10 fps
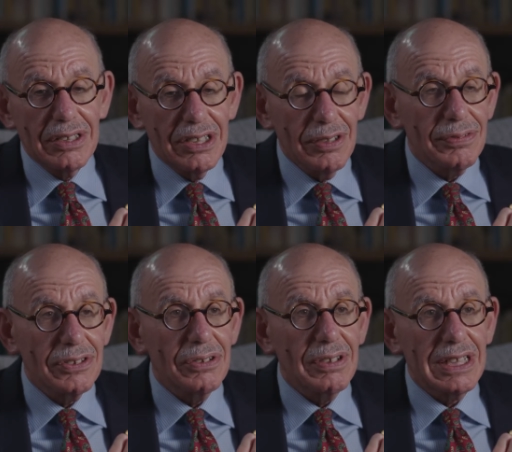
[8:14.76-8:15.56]

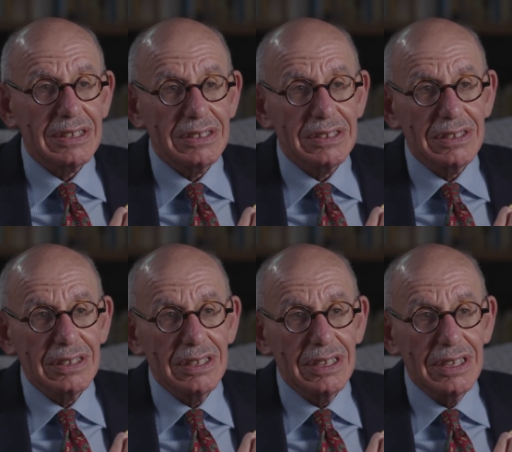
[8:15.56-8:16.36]
gift to us
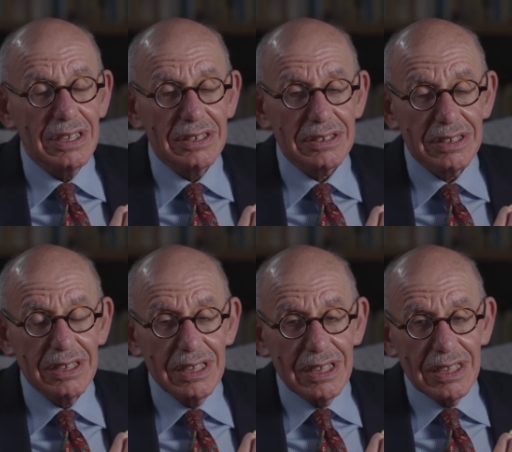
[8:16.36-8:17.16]
is
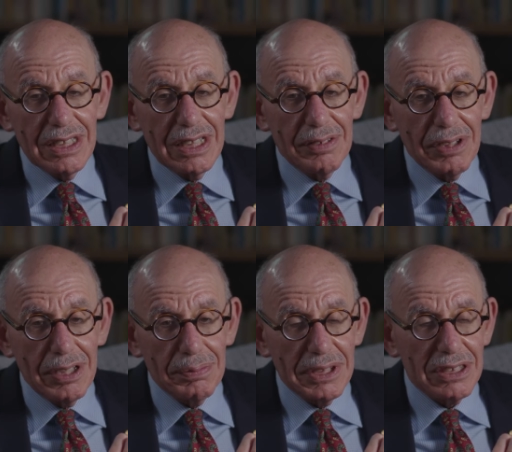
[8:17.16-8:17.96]
that of
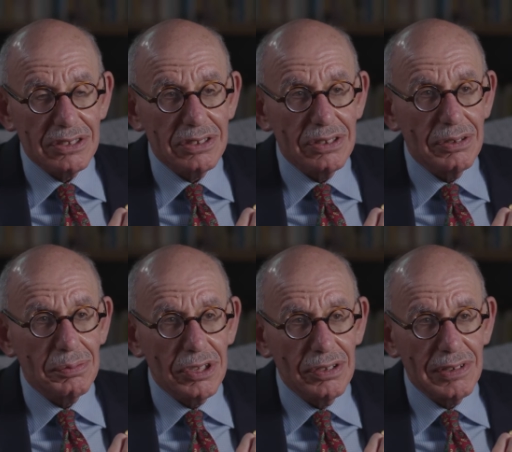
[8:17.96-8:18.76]
helping us to
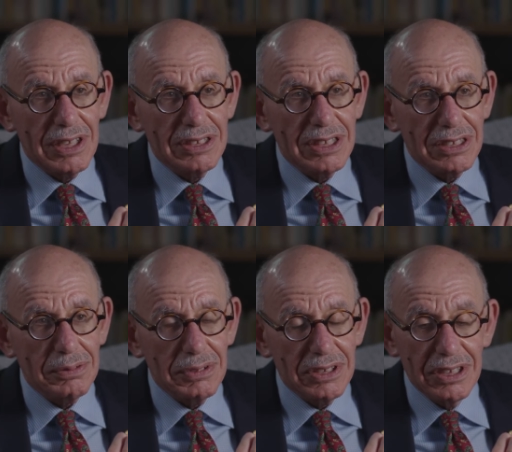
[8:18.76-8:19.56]
improve our
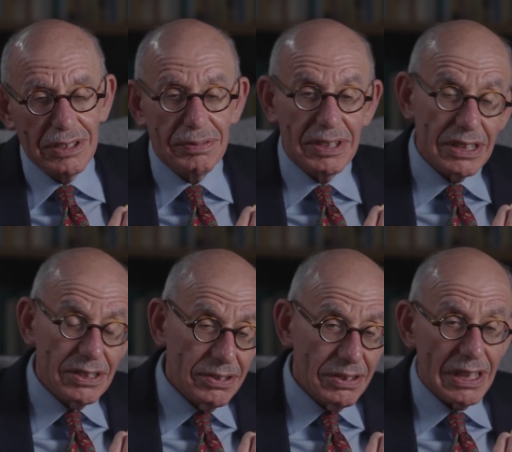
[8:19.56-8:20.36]
judgment. And if we
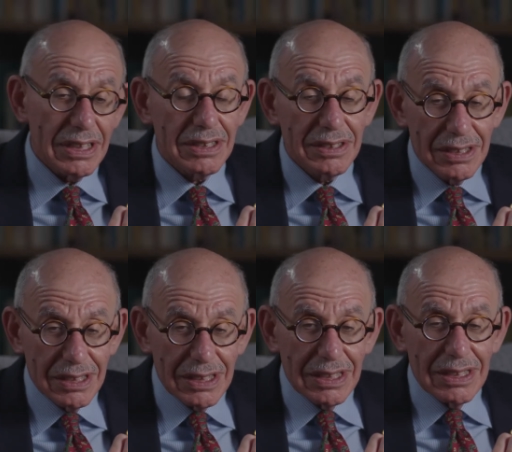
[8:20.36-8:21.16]
can do that,
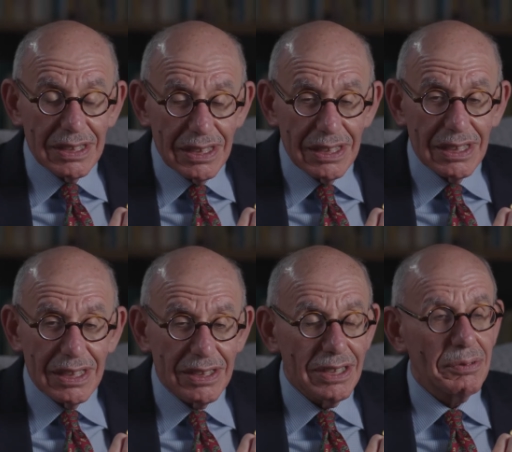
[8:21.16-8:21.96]
then
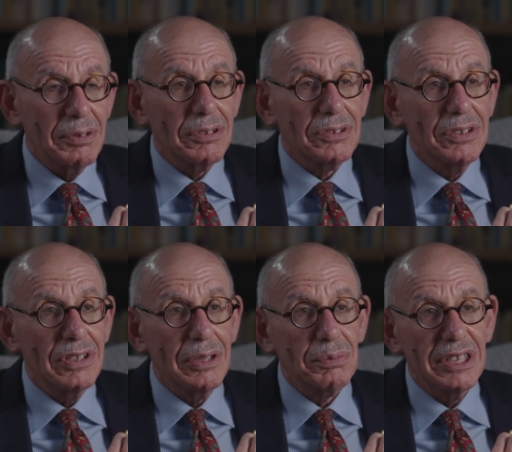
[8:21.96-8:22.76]
I think we will
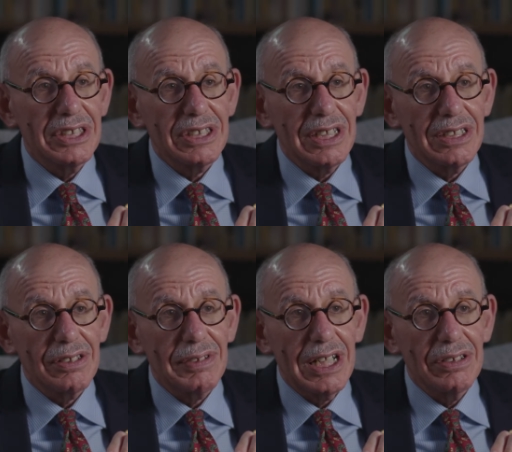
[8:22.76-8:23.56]
truly
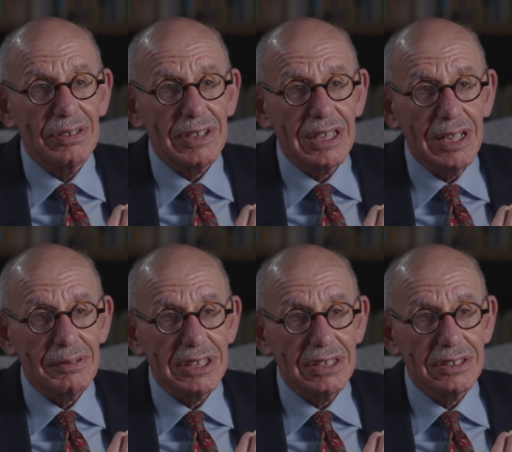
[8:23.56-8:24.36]
appreciate the value of that
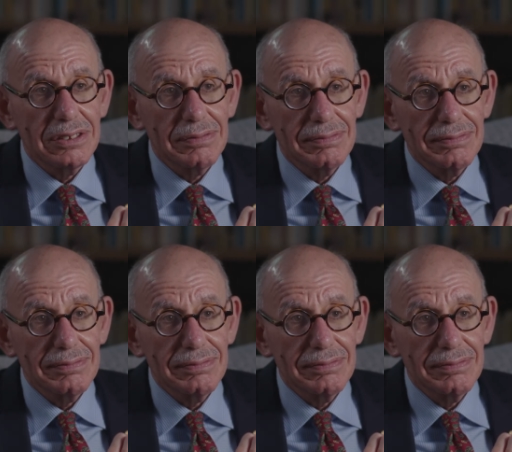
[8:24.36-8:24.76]
heritage.